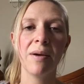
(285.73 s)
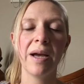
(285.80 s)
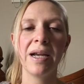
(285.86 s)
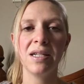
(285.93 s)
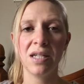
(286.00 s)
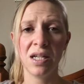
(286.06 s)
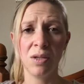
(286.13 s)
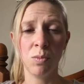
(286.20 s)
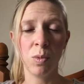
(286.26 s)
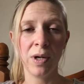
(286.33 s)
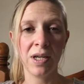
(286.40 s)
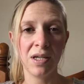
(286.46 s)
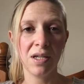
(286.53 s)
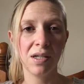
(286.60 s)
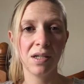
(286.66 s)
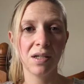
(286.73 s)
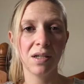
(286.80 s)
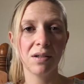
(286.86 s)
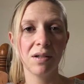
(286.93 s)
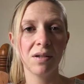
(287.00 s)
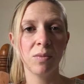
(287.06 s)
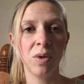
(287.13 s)
18 week
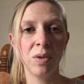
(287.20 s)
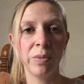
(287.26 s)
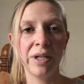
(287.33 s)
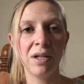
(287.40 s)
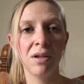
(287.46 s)
when we'd